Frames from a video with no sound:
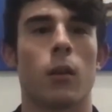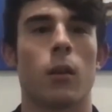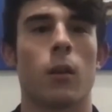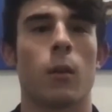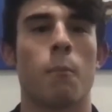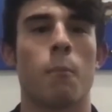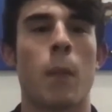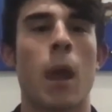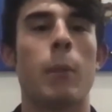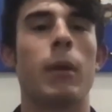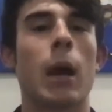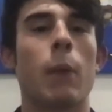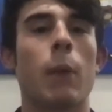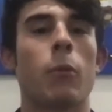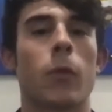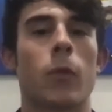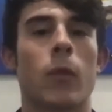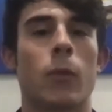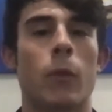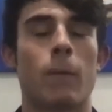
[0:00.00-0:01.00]
maybe I'm the,
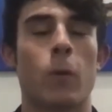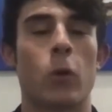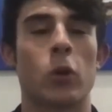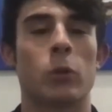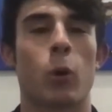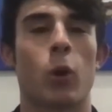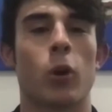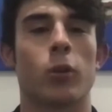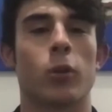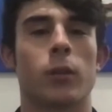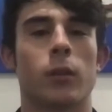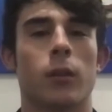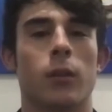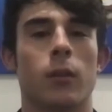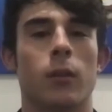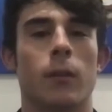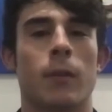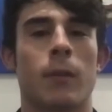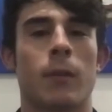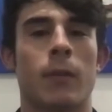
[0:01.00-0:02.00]
the first person